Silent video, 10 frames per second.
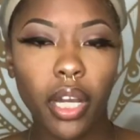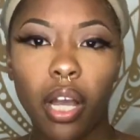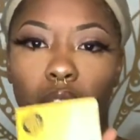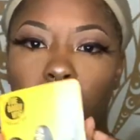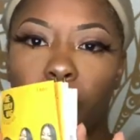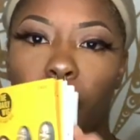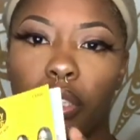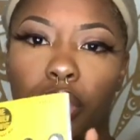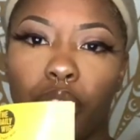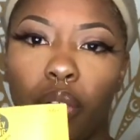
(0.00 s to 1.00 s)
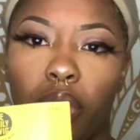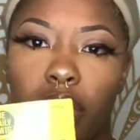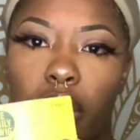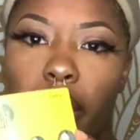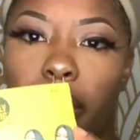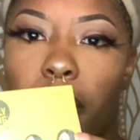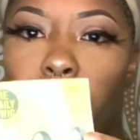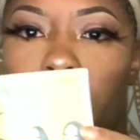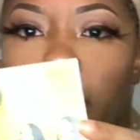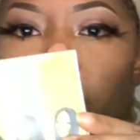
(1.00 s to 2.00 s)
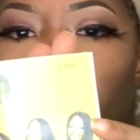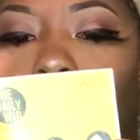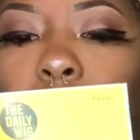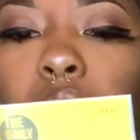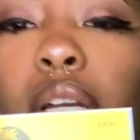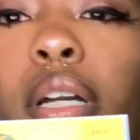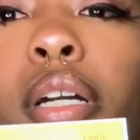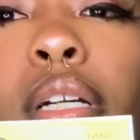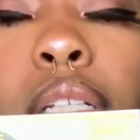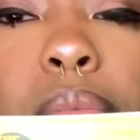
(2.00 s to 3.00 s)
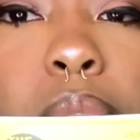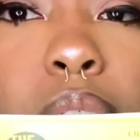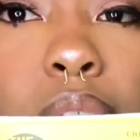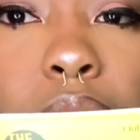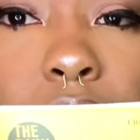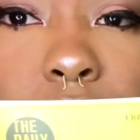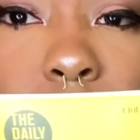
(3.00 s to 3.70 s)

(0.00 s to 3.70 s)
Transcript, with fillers: uh, I just wanted to show this that came in the wig. Let me see.